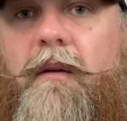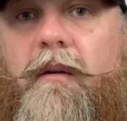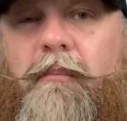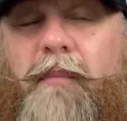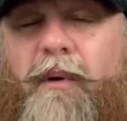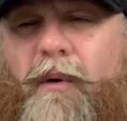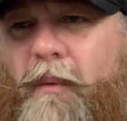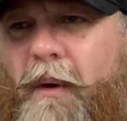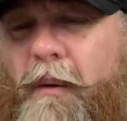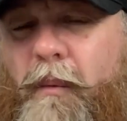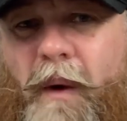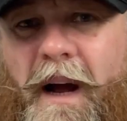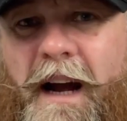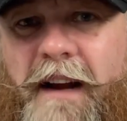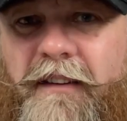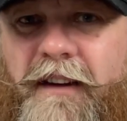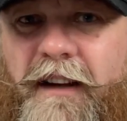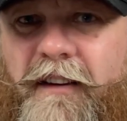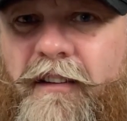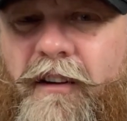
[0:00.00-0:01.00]
But well, why
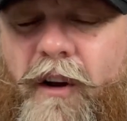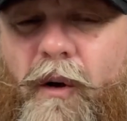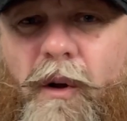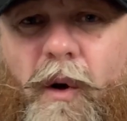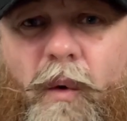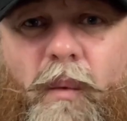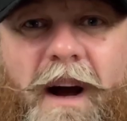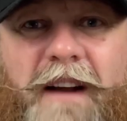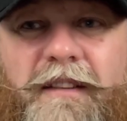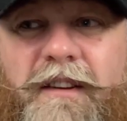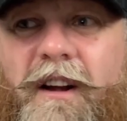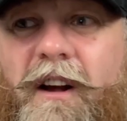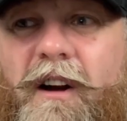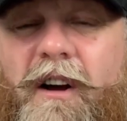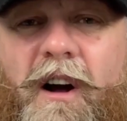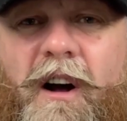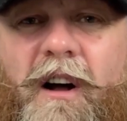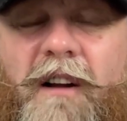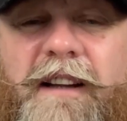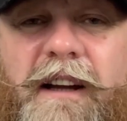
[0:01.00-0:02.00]
is it so low? Why has it not
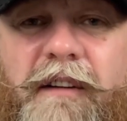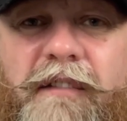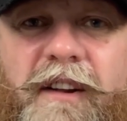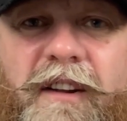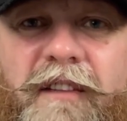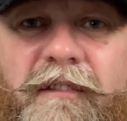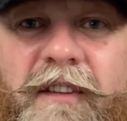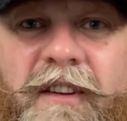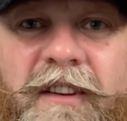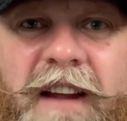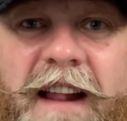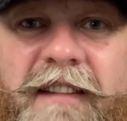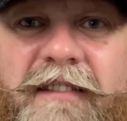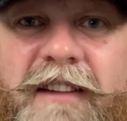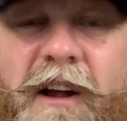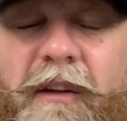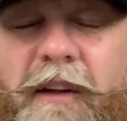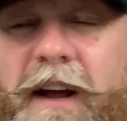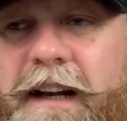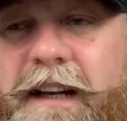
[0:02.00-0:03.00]
got all different scents
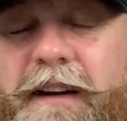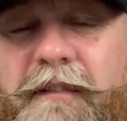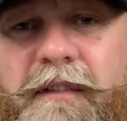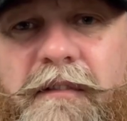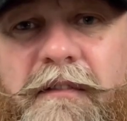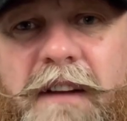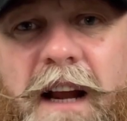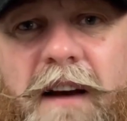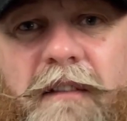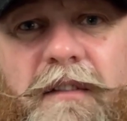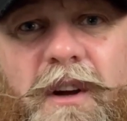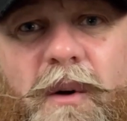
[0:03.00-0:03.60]
out there, different flavours or